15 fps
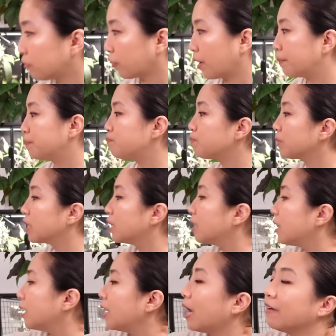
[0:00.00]
from.
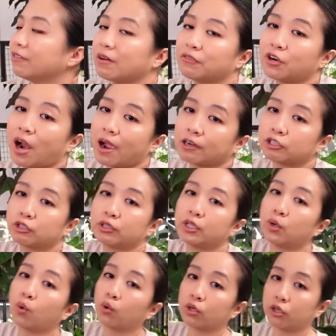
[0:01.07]
I've never
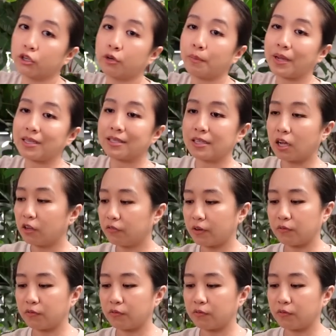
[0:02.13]
actually ordered myself.